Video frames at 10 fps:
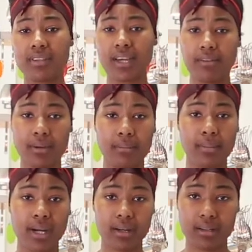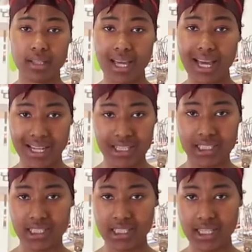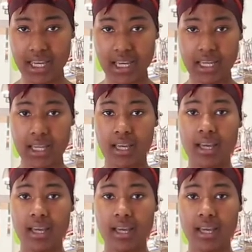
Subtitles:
is having a mild allergy attack